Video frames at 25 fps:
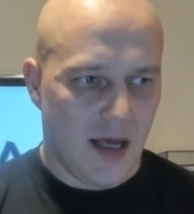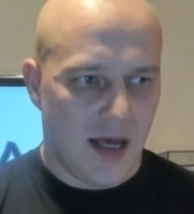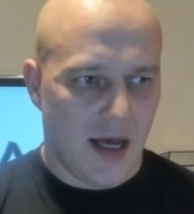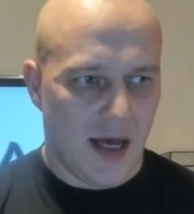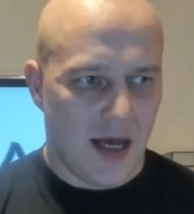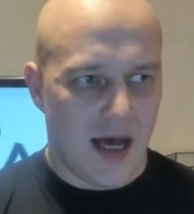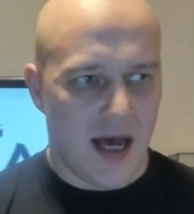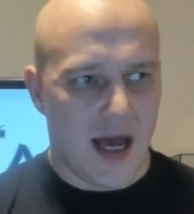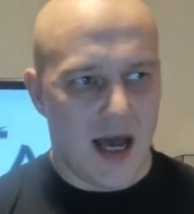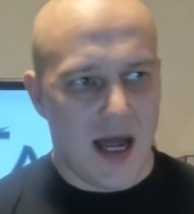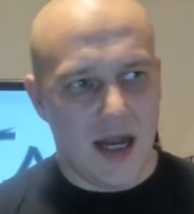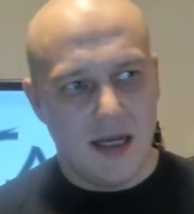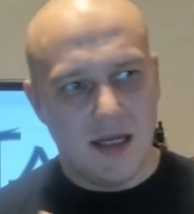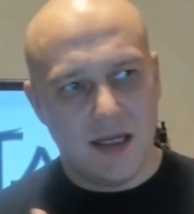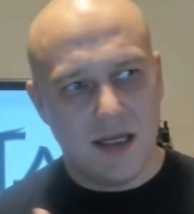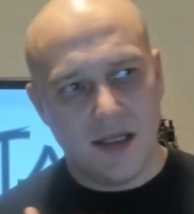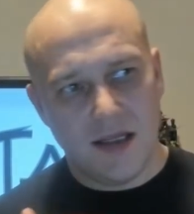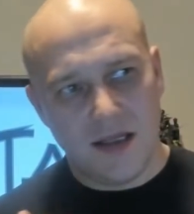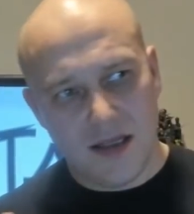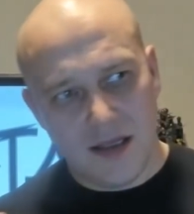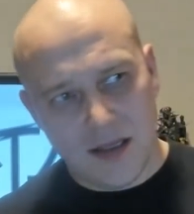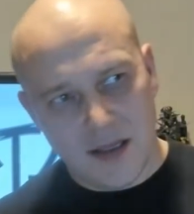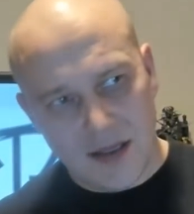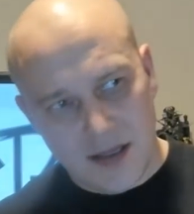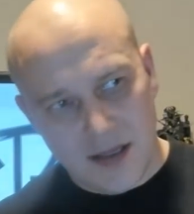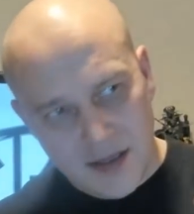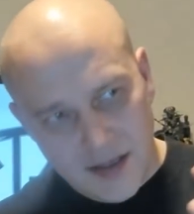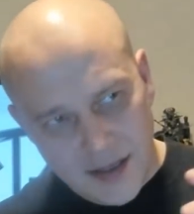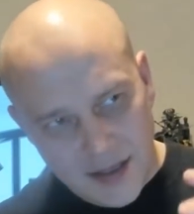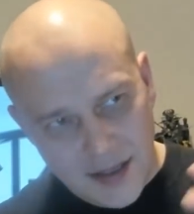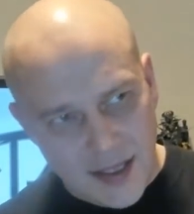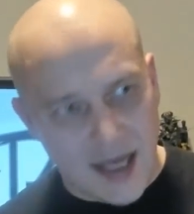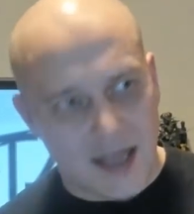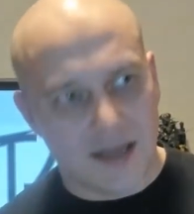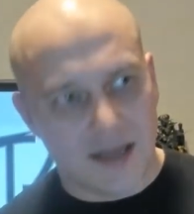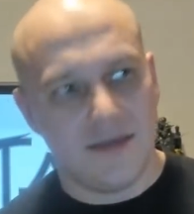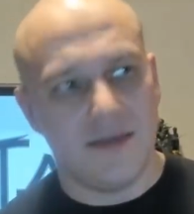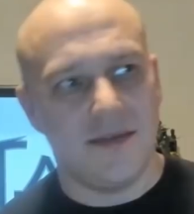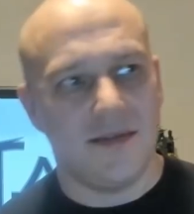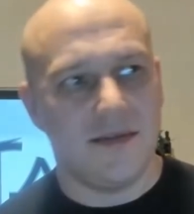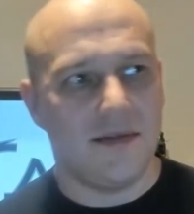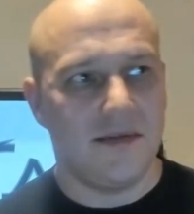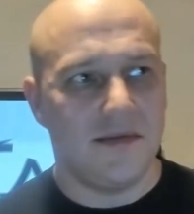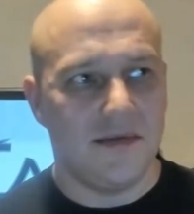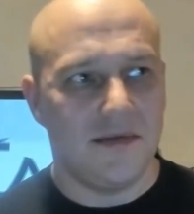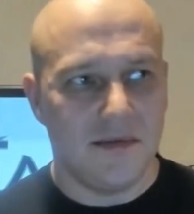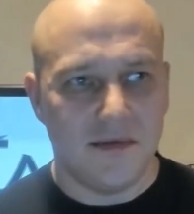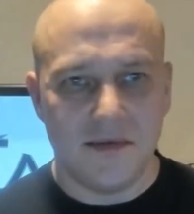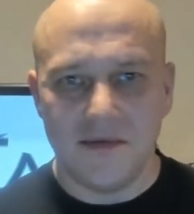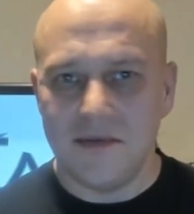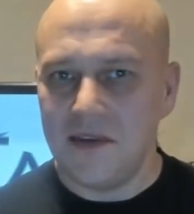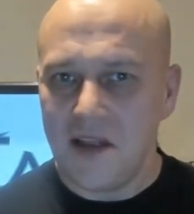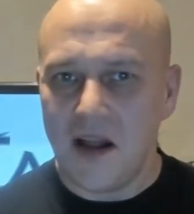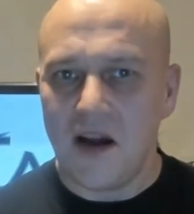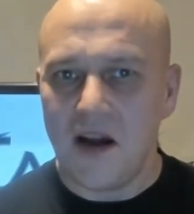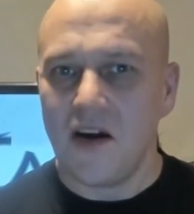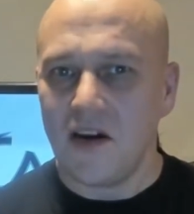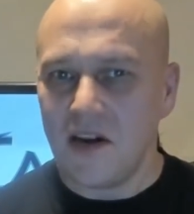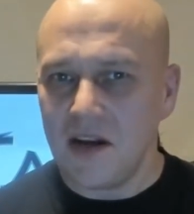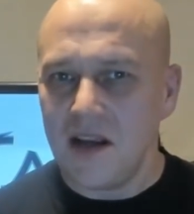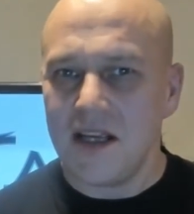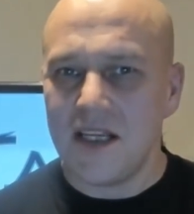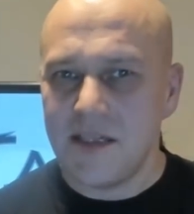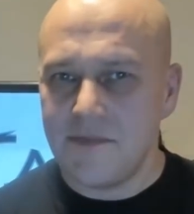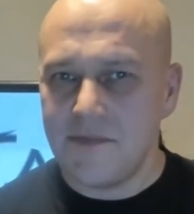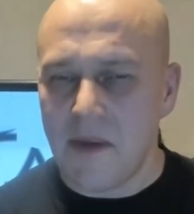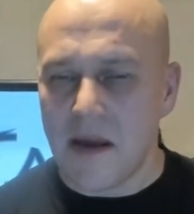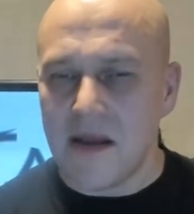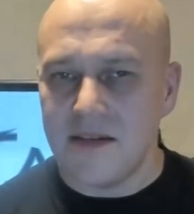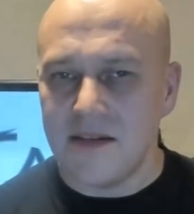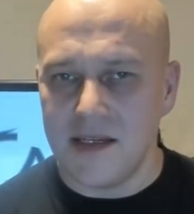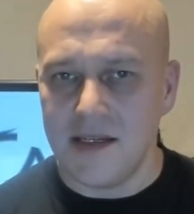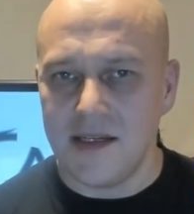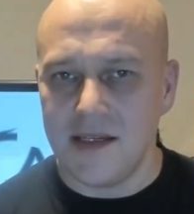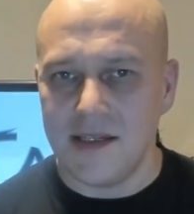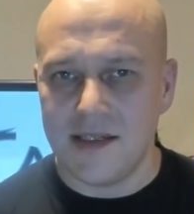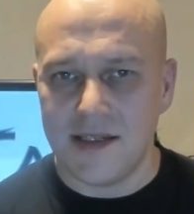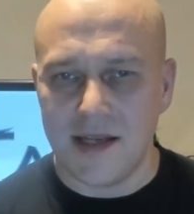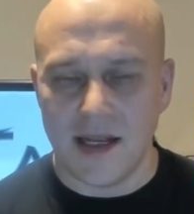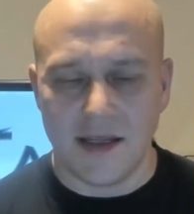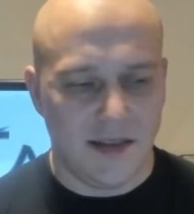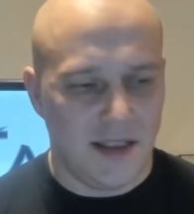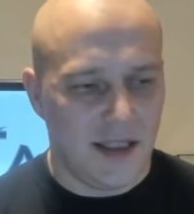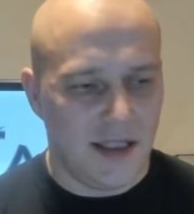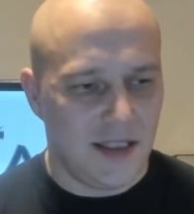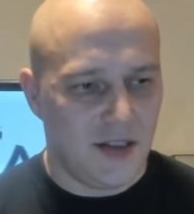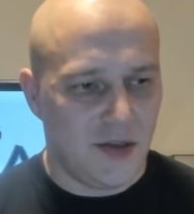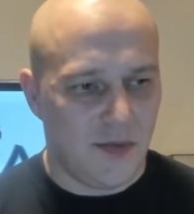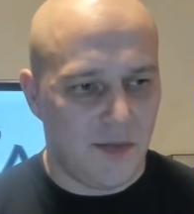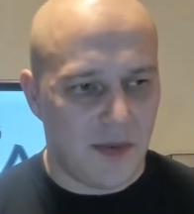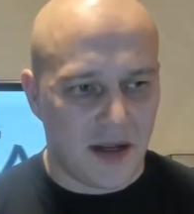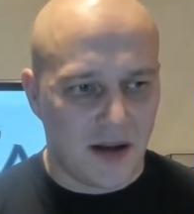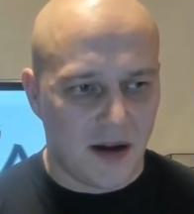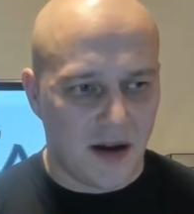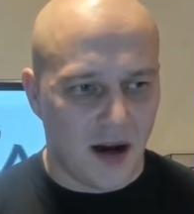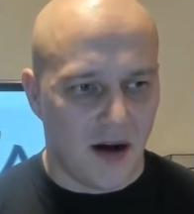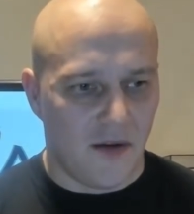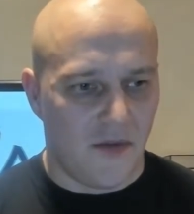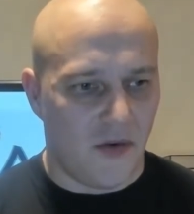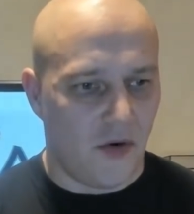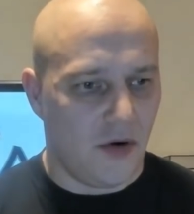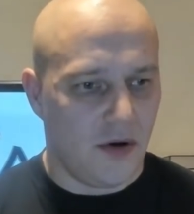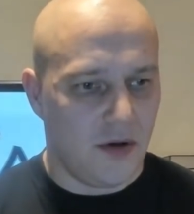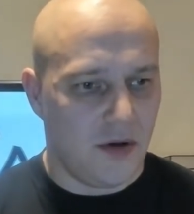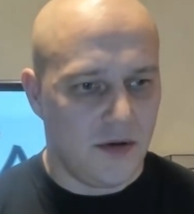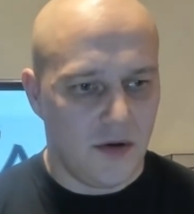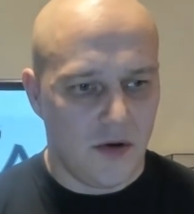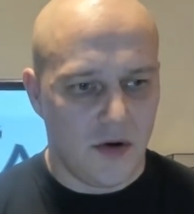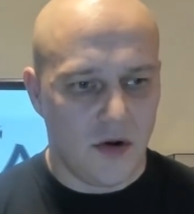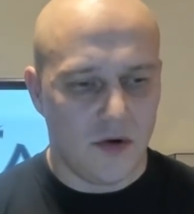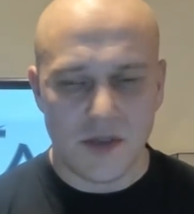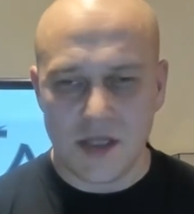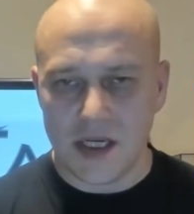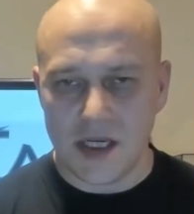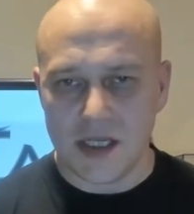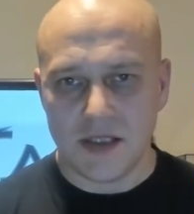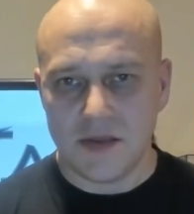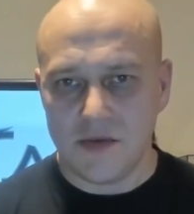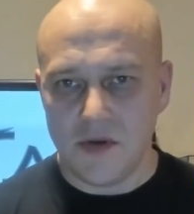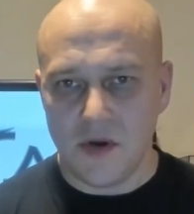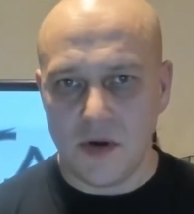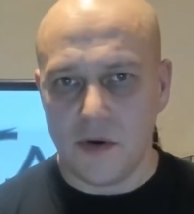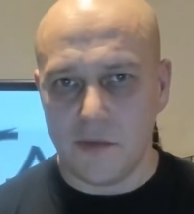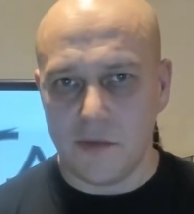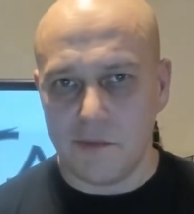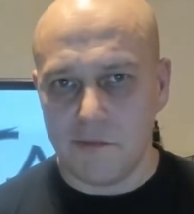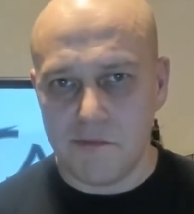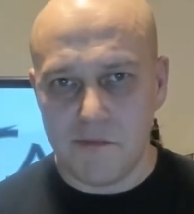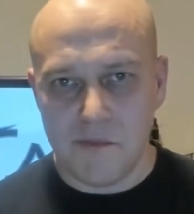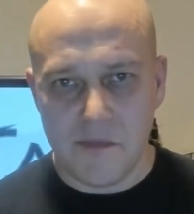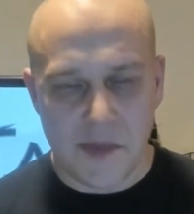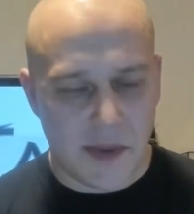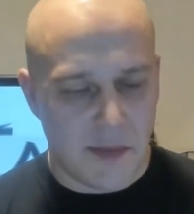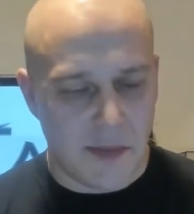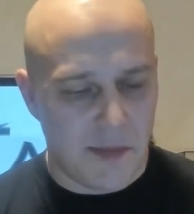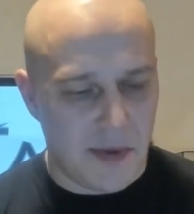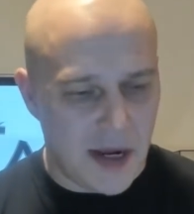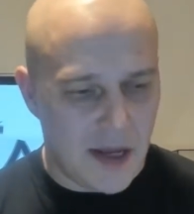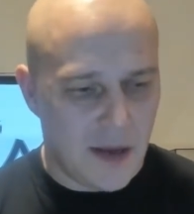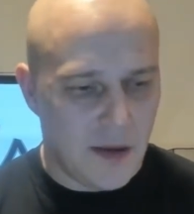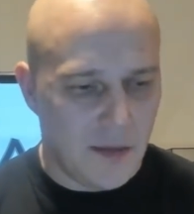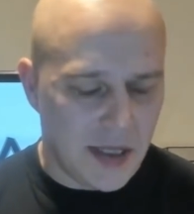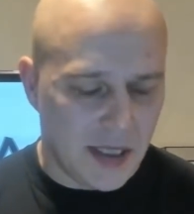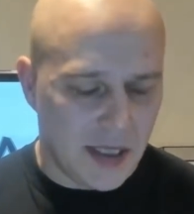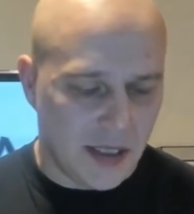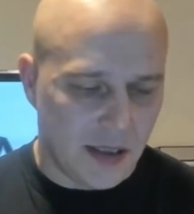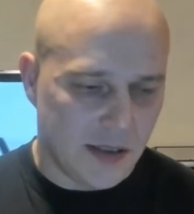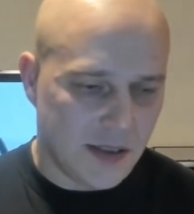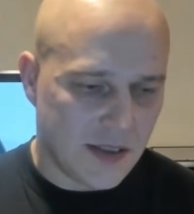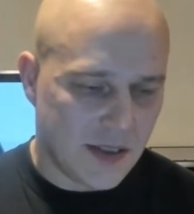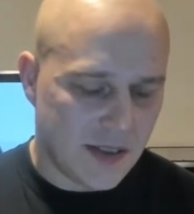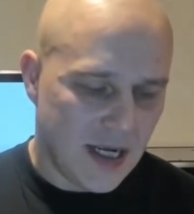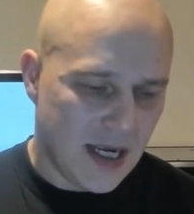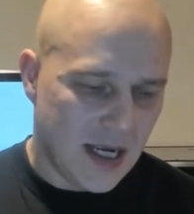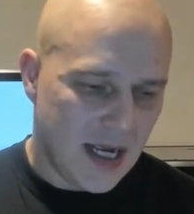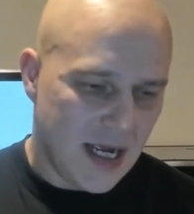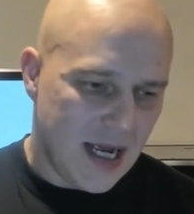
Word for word: And that there are expenses that need to be covered, you know, just, you know, to pay the bills.